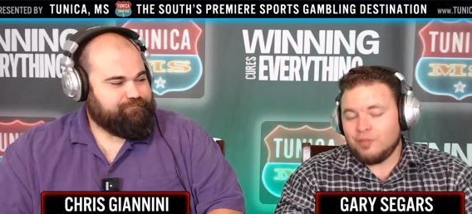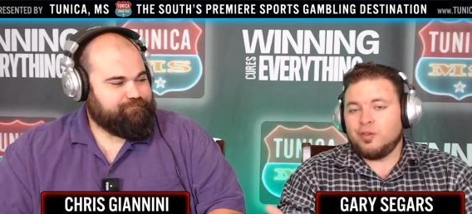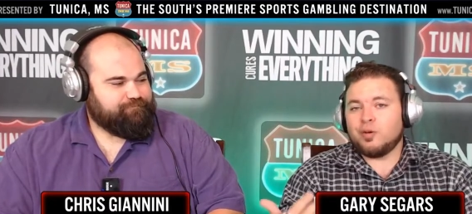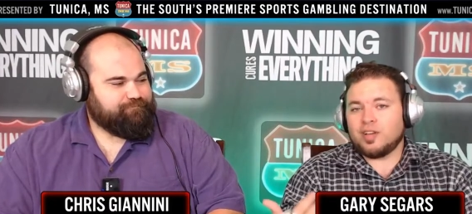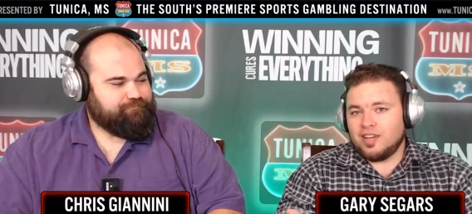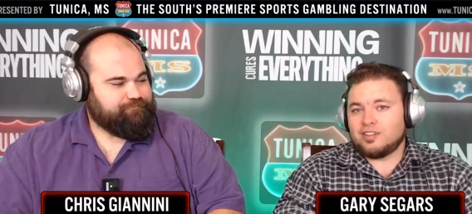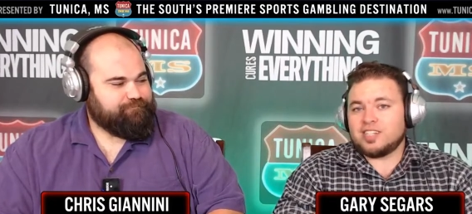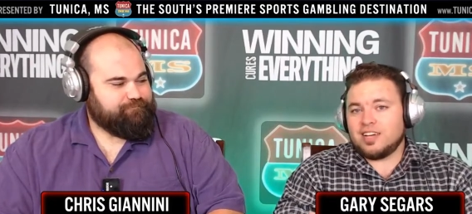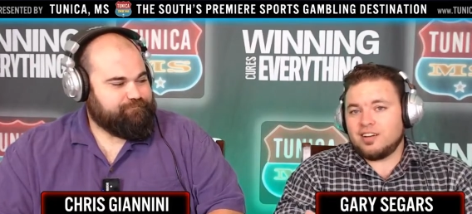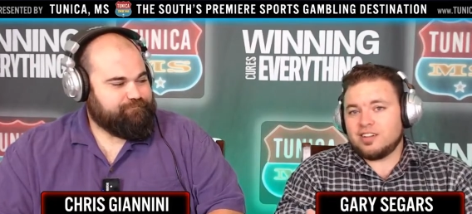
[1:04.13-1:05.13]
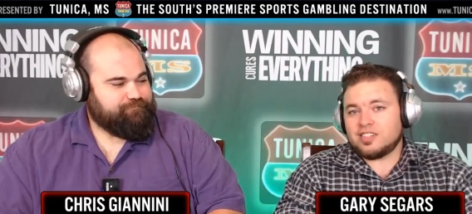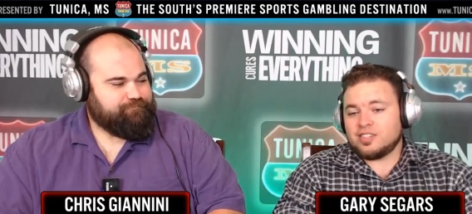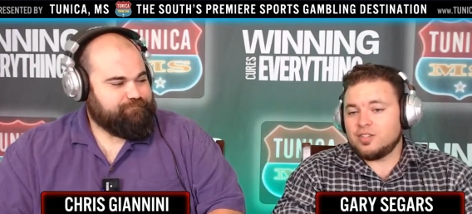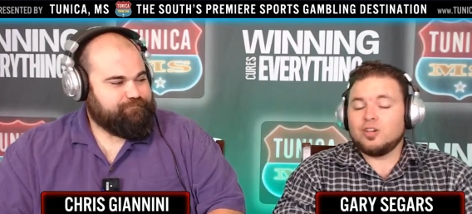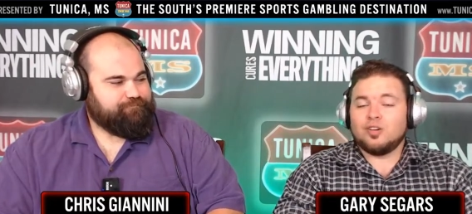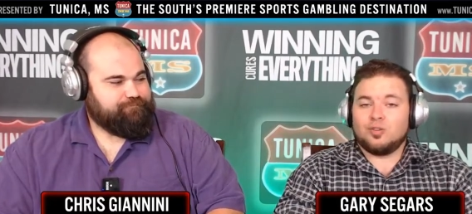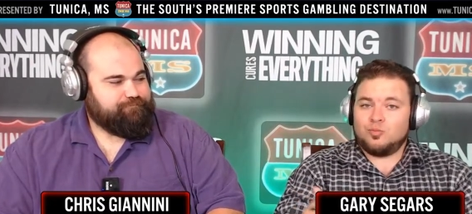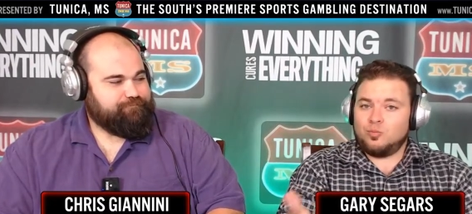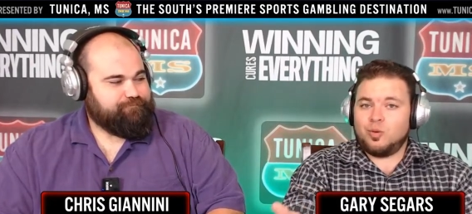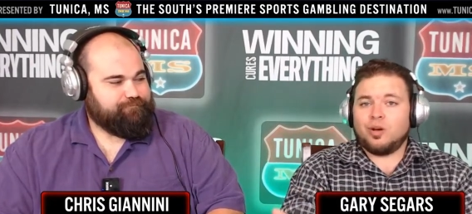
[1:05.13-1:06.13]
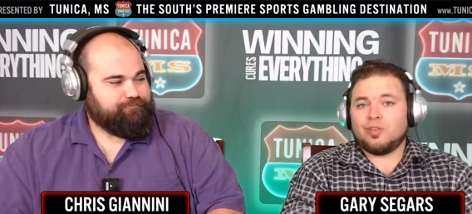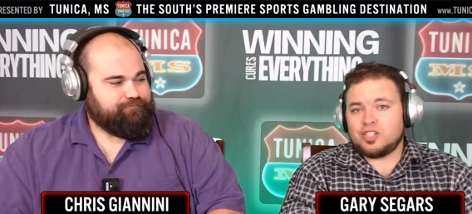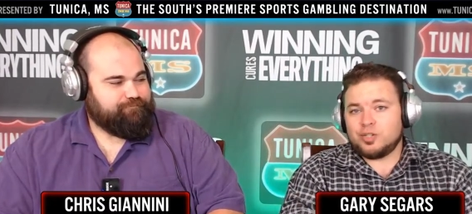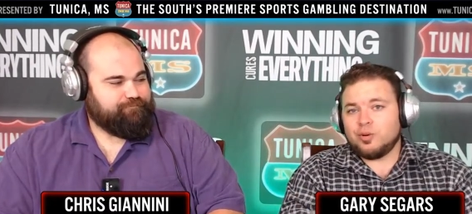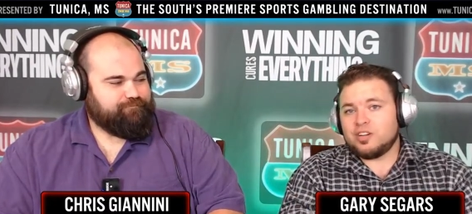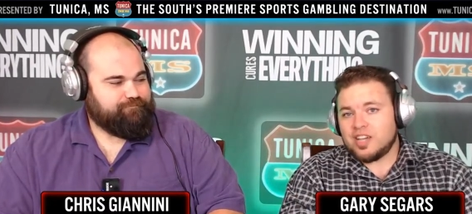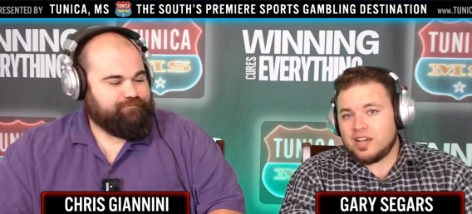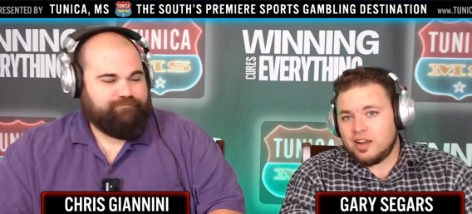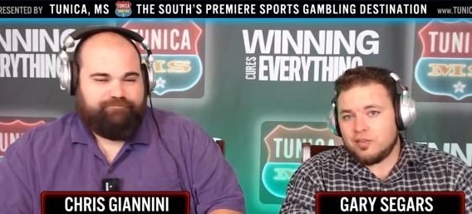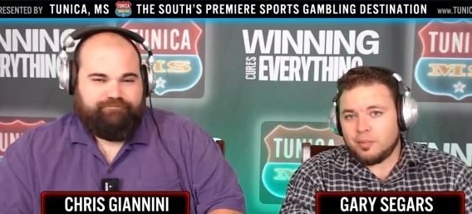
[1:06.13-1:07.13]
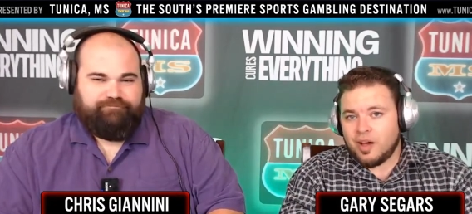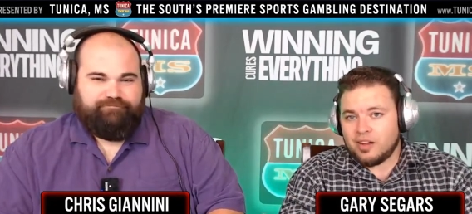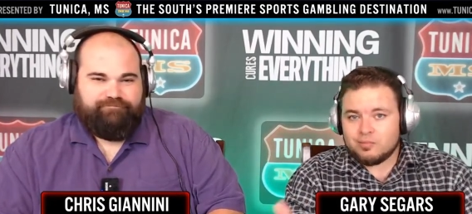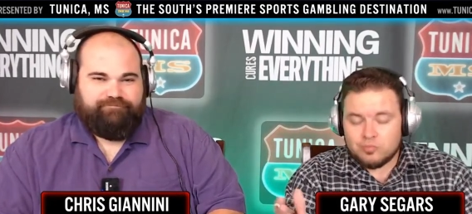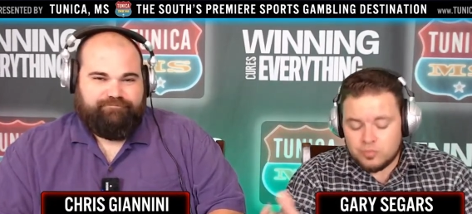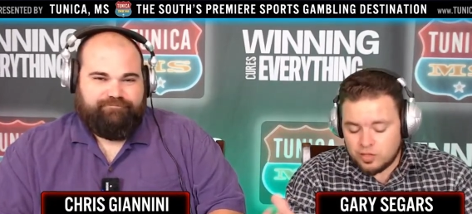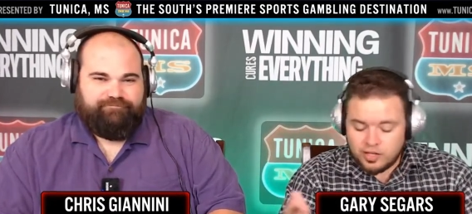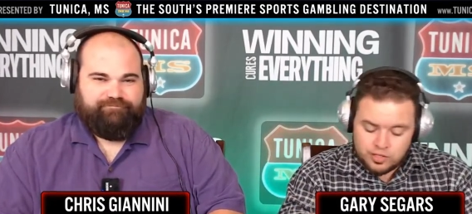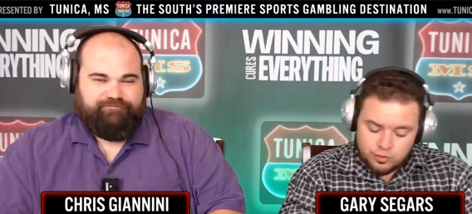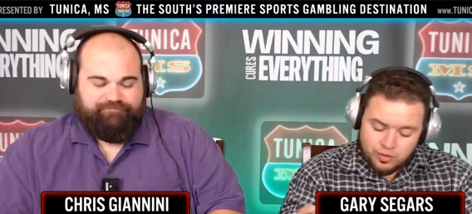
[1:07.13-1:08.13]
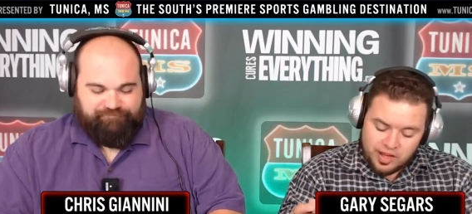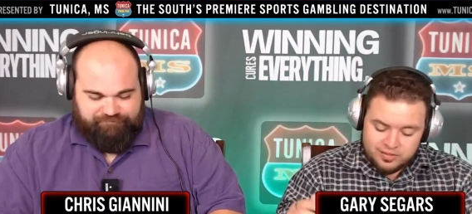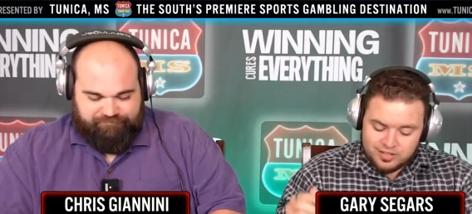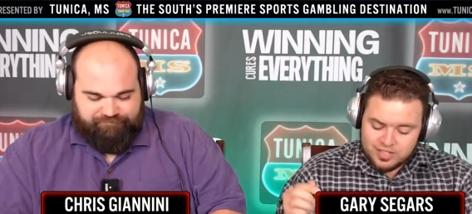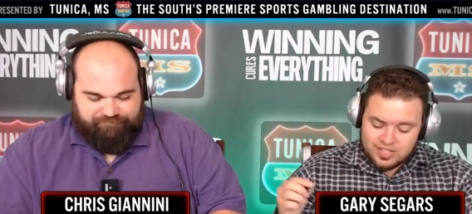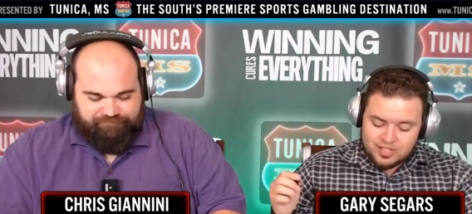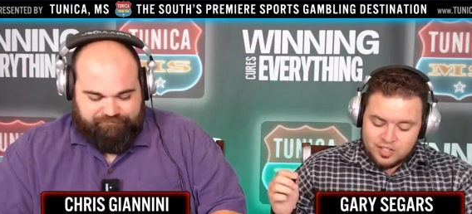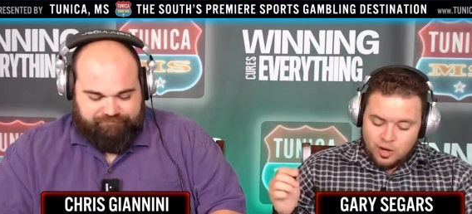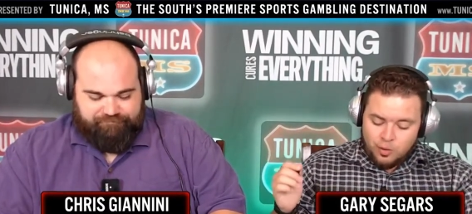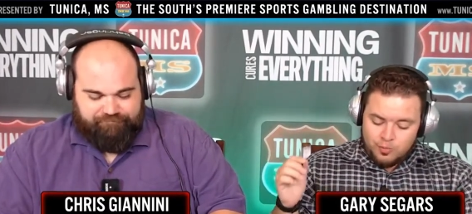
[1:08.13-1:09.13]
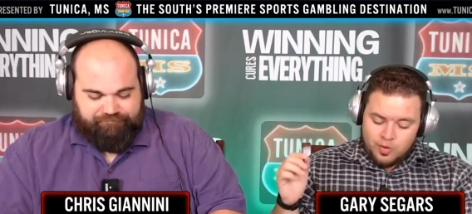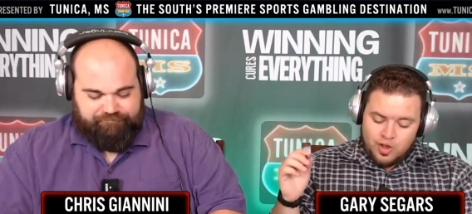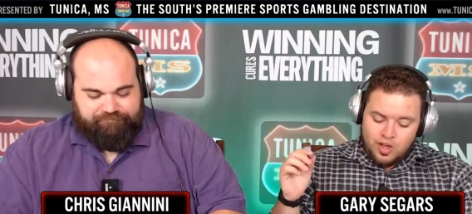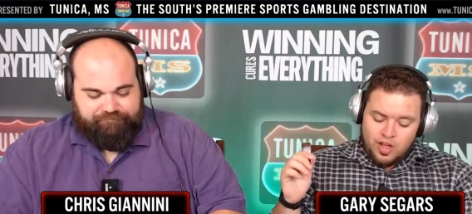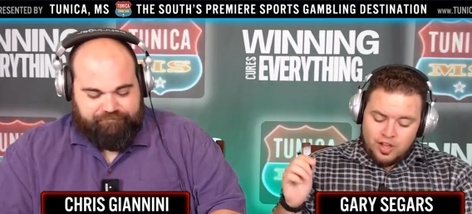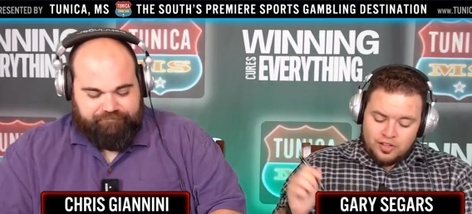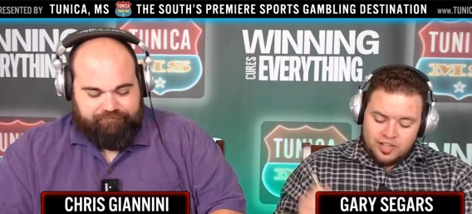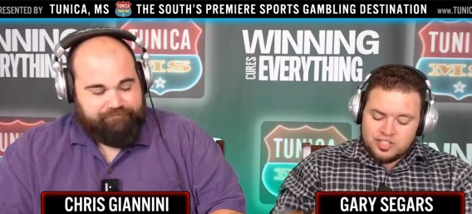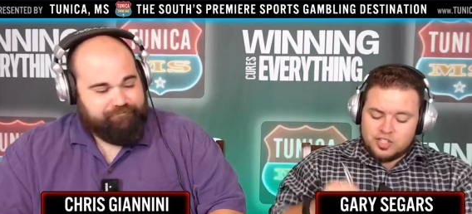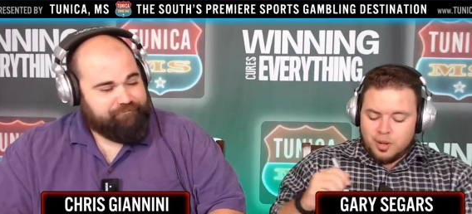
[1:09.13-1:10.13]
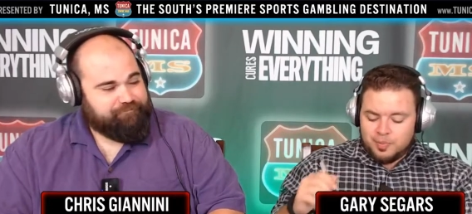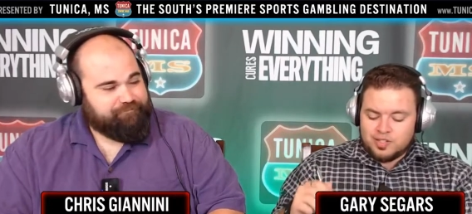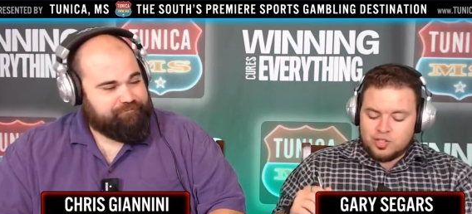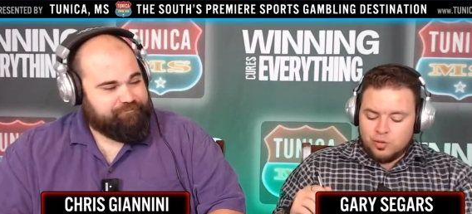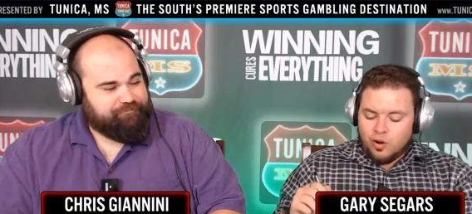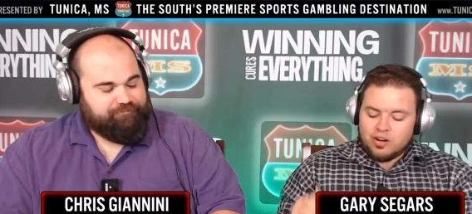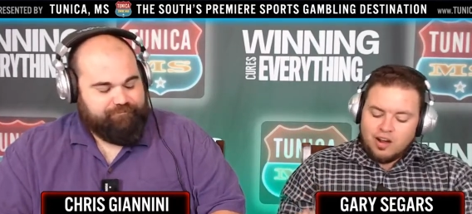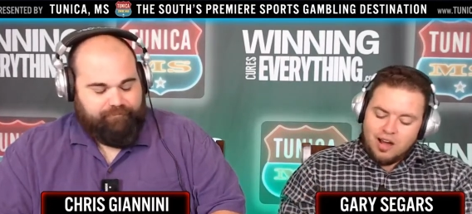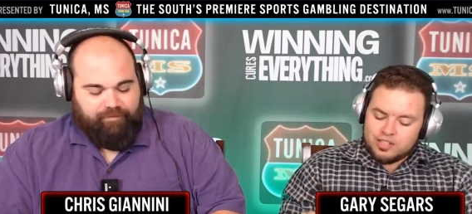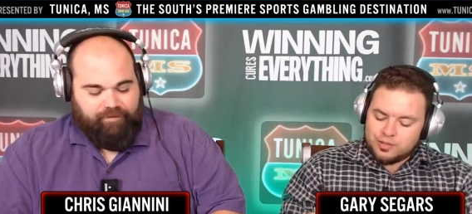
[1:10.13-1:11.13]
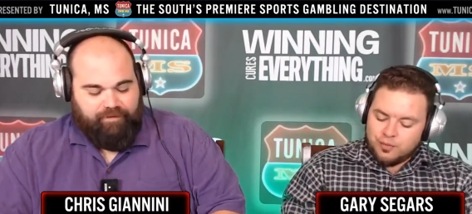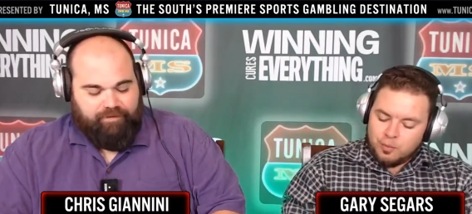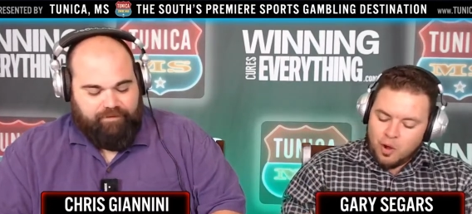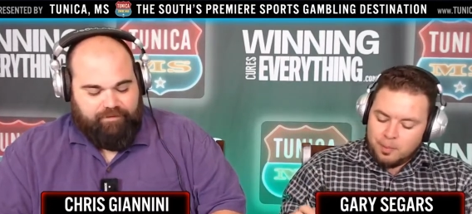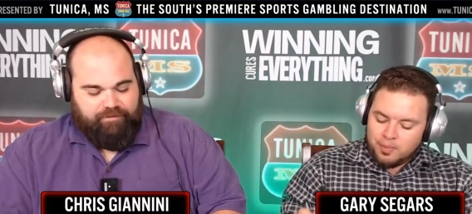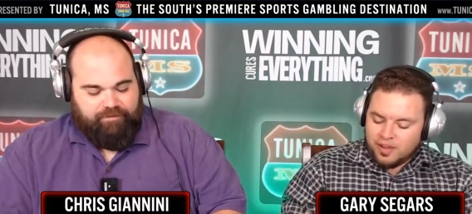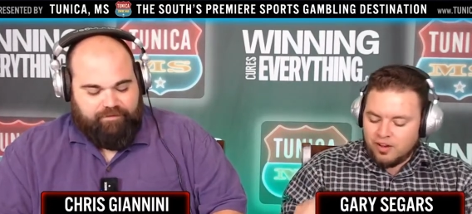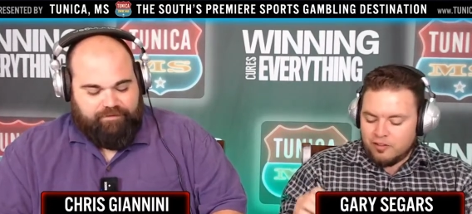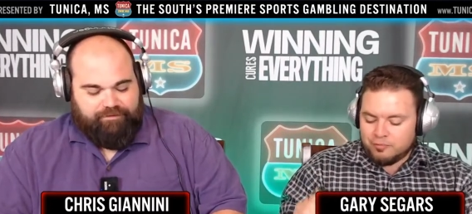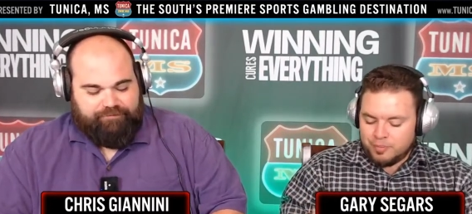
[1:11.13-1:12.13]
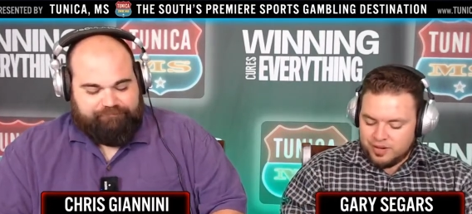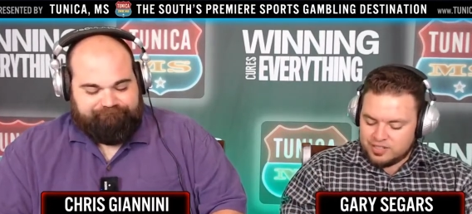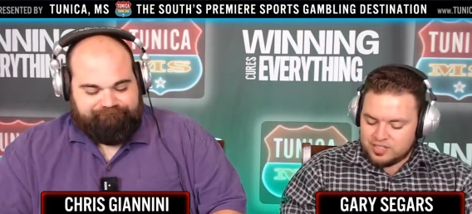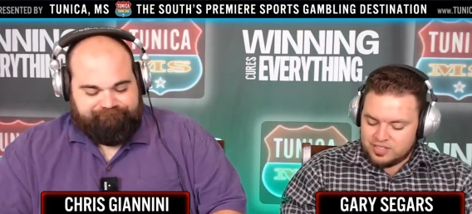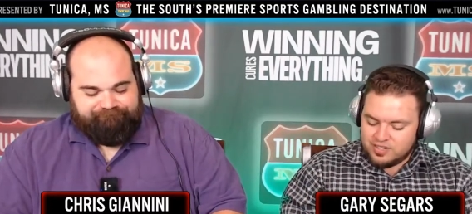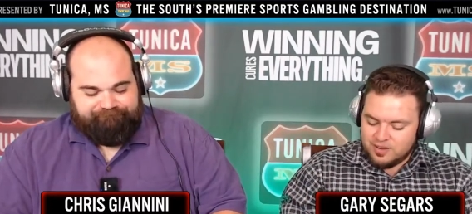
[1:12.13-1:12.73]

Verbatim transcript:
Speaker 1: you can entertain us, we're going to let you entertain everybody. So let's do that. So let's jump into our college football playoff picks.